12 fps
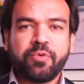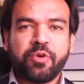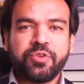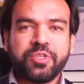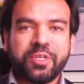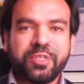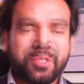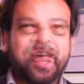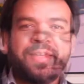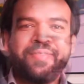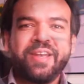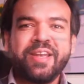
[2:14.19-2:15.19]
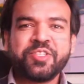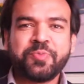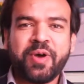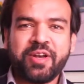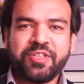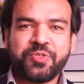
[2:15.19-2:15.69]
project. The next
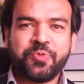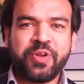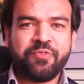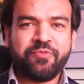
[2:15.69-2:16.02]
part is really